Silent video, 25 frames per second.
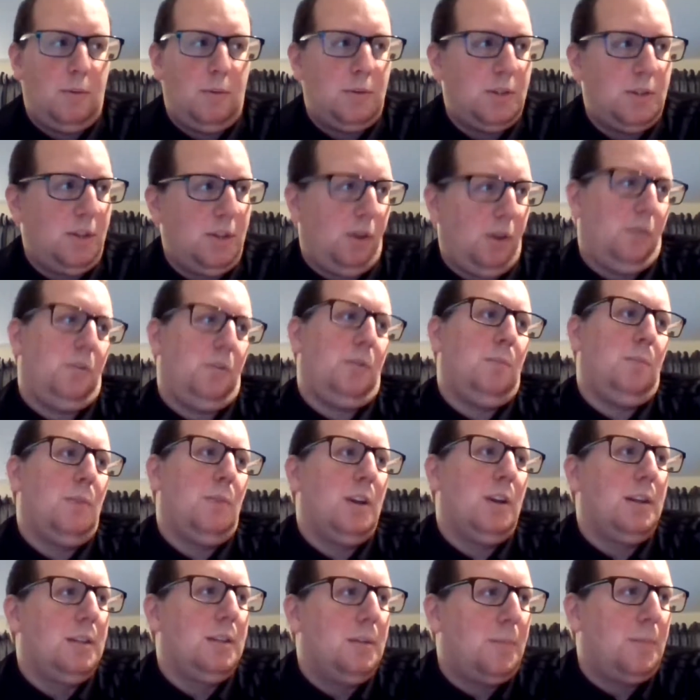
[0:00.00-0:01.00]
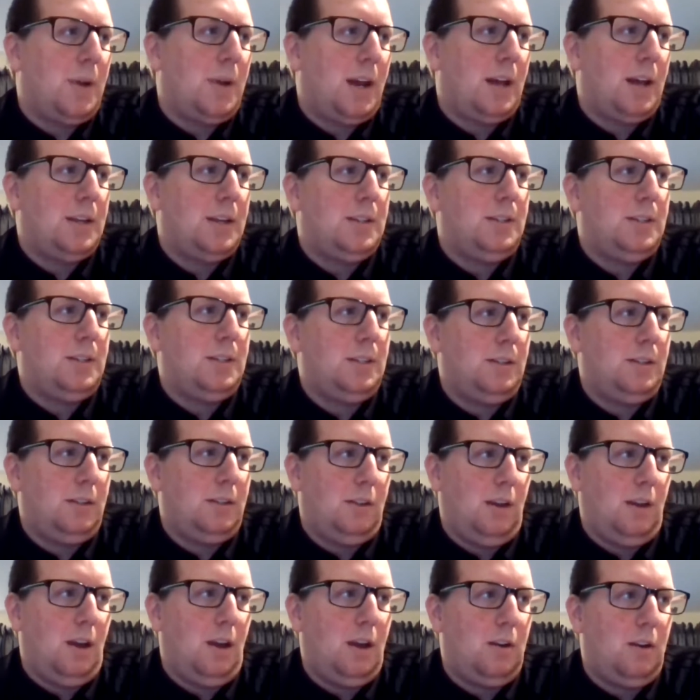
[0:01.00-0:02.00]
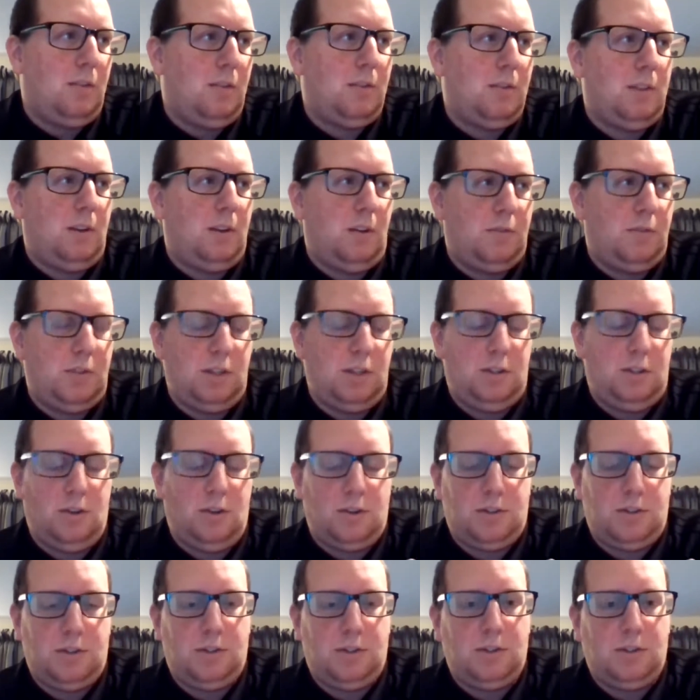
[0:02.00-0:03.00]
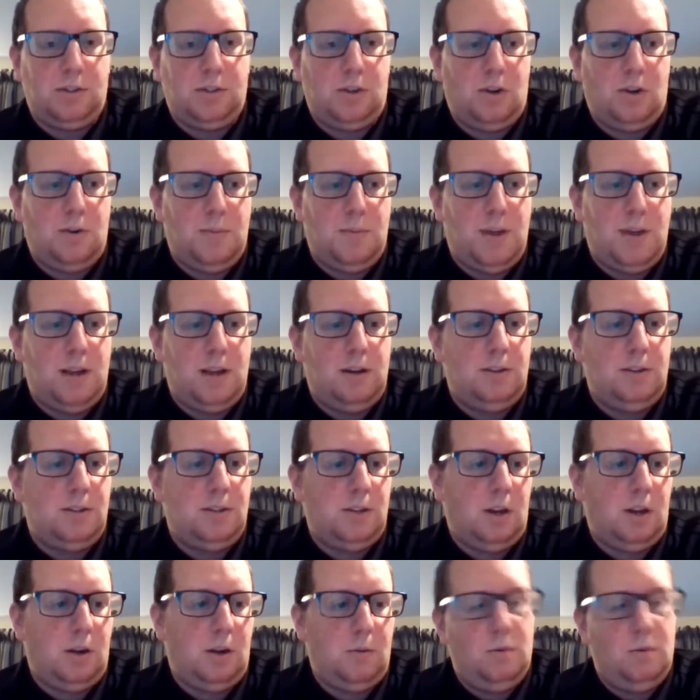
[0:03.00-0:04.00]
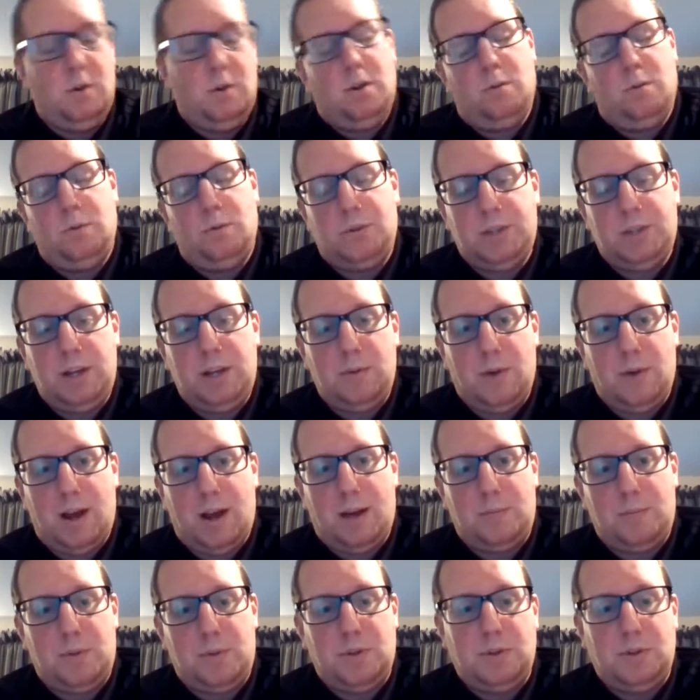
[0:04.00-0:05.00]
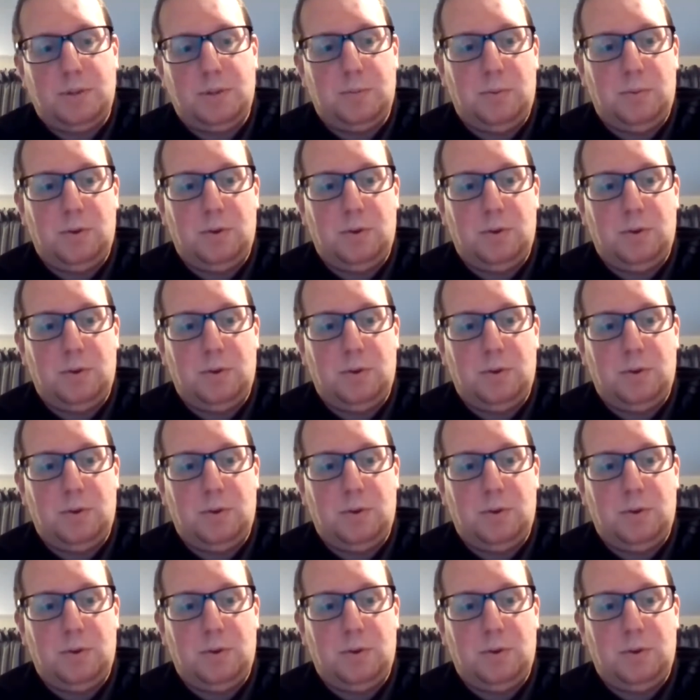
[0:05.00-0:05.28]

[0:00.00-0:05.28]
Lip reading: He served him well in the past, and obviously Dodson's come in. So we'll see what happens.